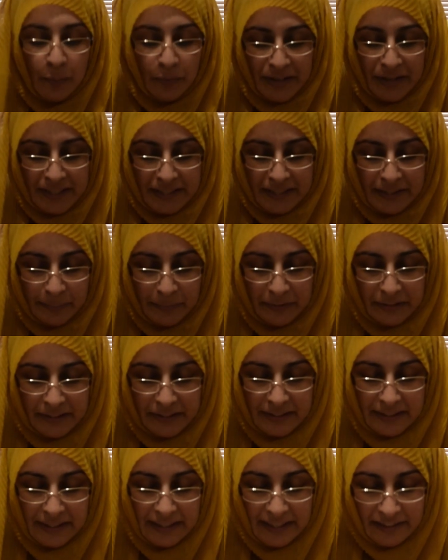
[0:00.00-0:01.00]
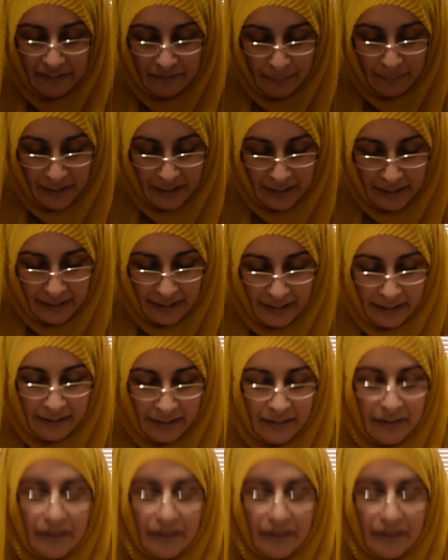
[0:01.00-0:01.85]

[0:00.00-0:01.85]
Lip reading: principles to live by,